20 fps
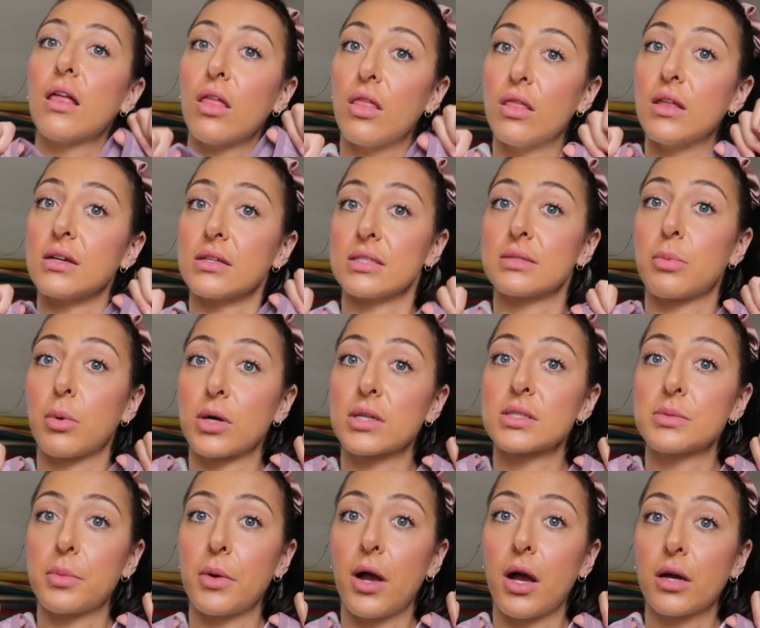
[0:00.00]
the
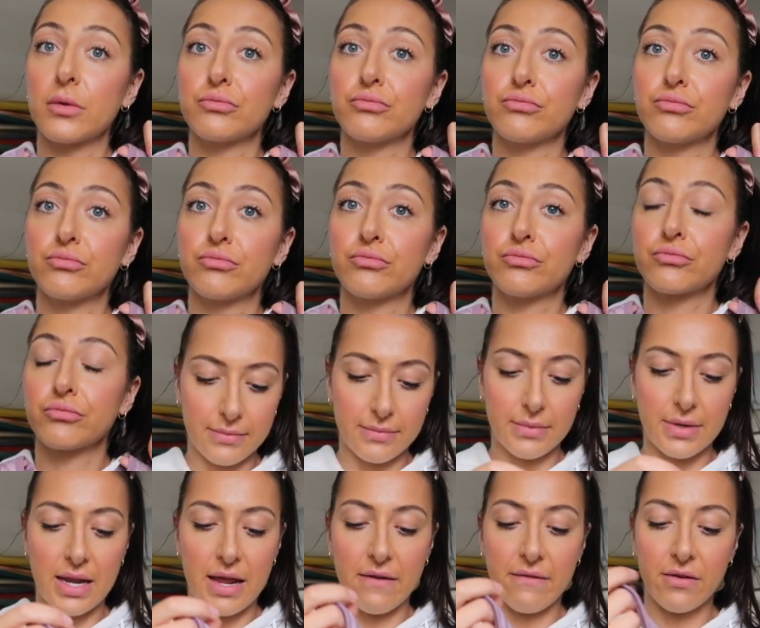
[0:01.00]
sports bra.
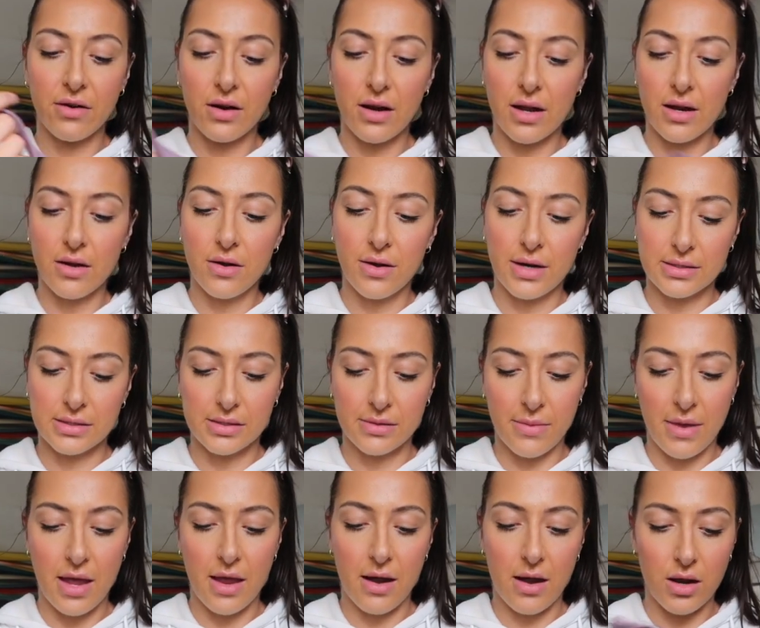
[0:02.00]
Never
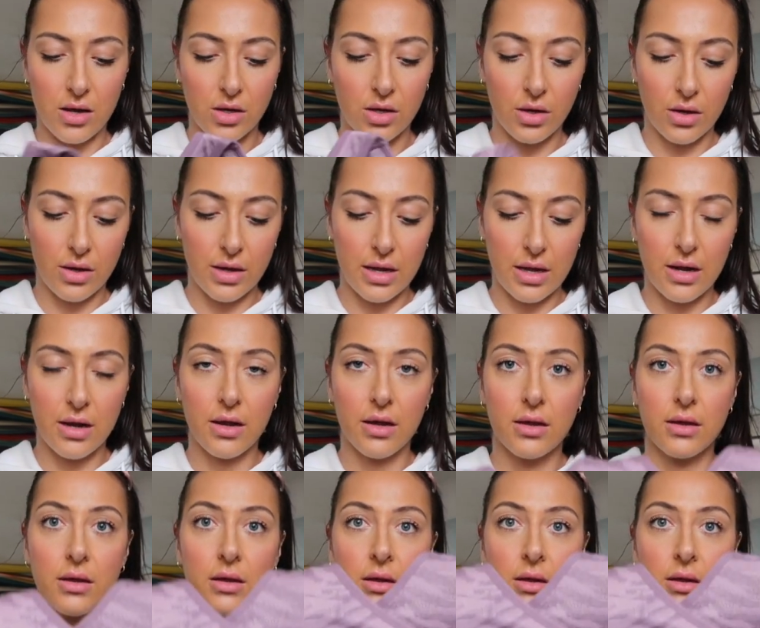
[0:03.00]
underestimate a good